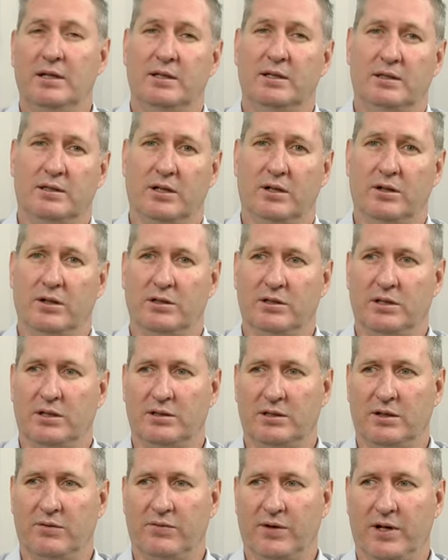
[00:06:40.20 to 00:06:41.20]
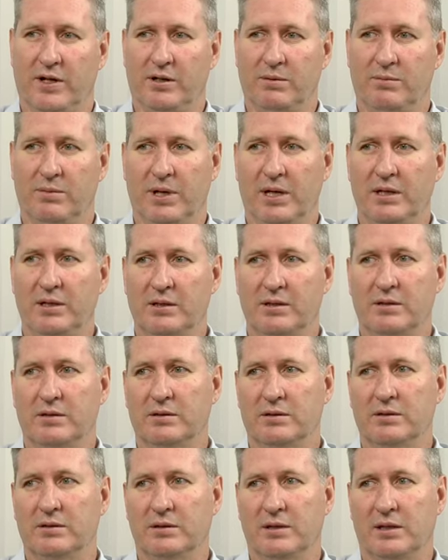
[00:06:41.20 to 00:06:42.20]
So it's a
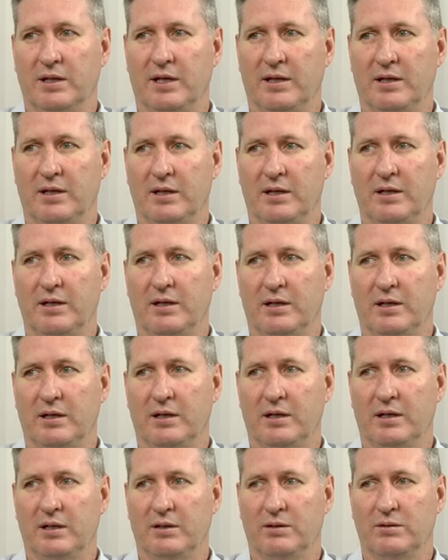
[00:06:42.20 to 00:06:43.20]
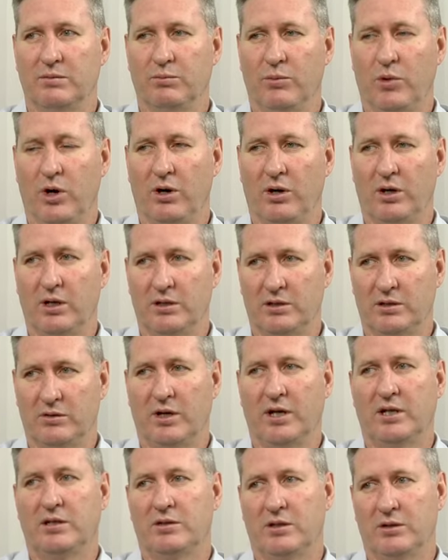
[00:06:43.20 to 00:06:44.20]
fundamental, I think, market
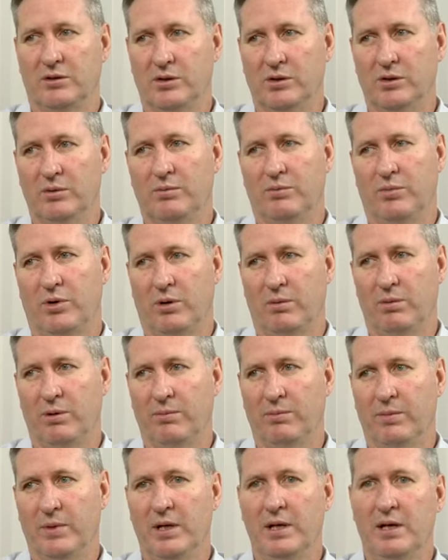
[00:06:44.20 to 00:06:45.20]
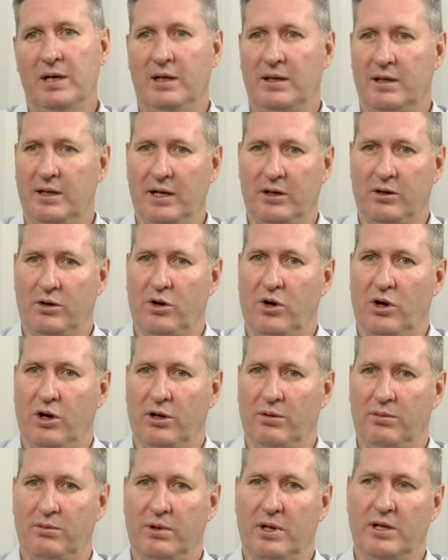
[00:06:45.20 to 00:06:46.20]
structural problem that
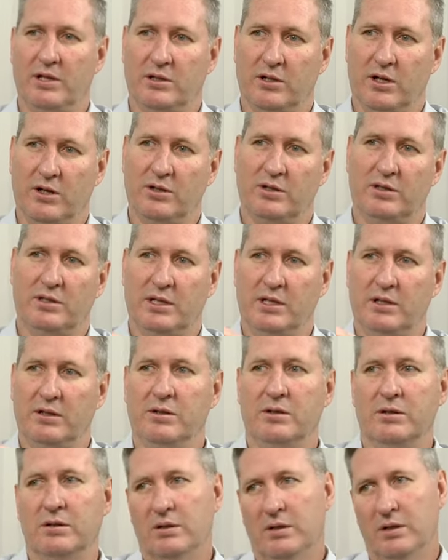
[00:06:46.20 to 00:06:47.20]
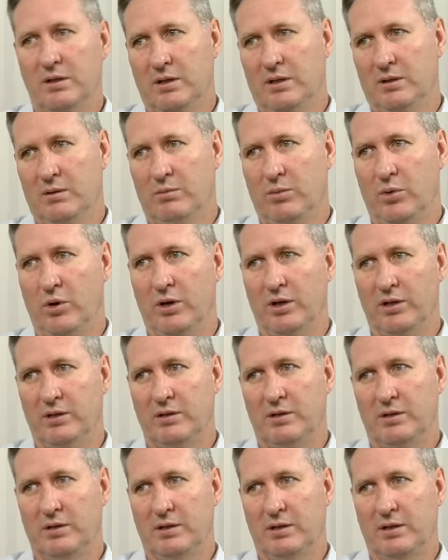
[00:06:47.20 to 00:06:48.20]
there's no single
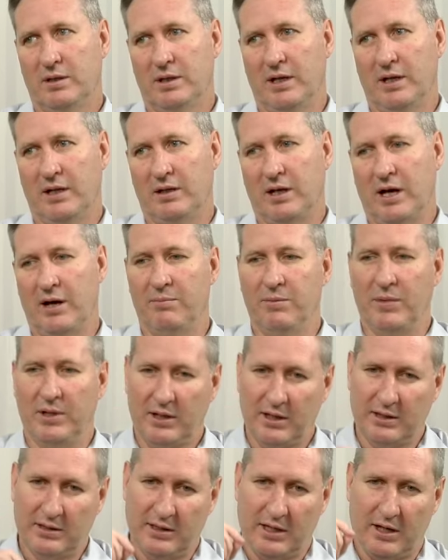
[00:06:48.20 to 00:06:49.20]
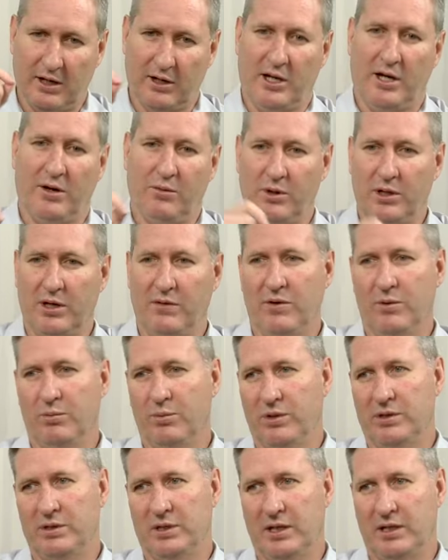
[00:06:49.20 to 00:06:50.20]
bullet that government can say, okay, we'll give you
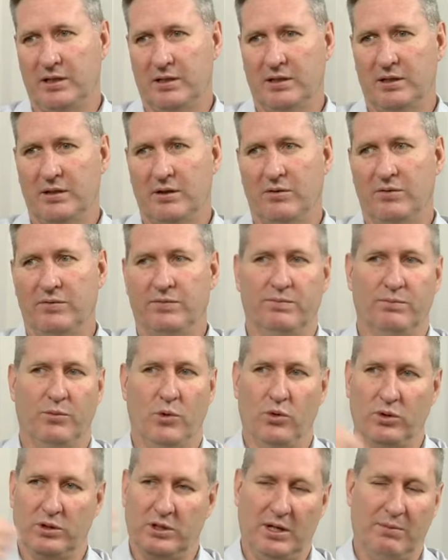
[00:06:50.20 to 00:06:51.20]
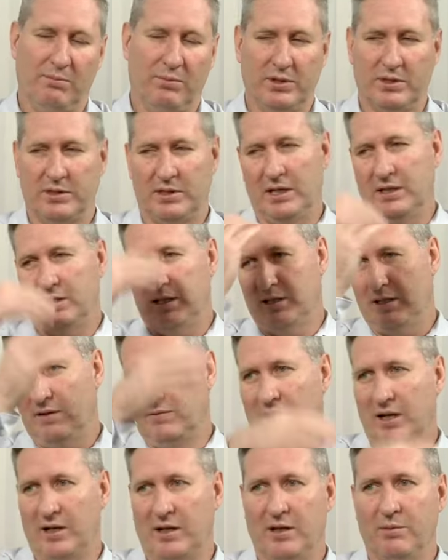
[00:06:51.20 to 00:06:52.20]
protection of more 10% as they've
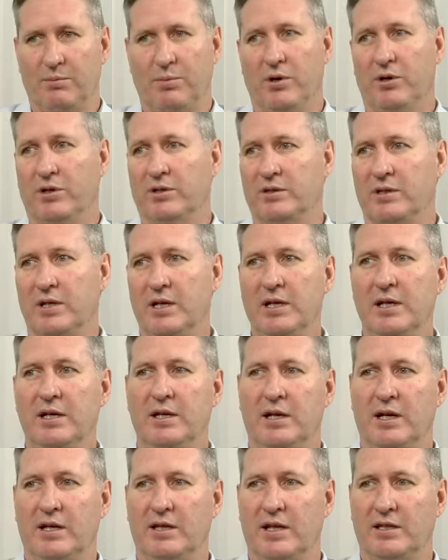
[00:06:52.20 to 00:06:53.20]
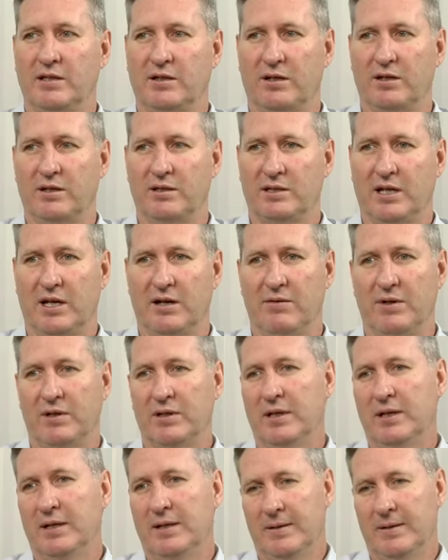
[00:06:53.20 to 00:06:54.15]
done in the past, and that's going to save it.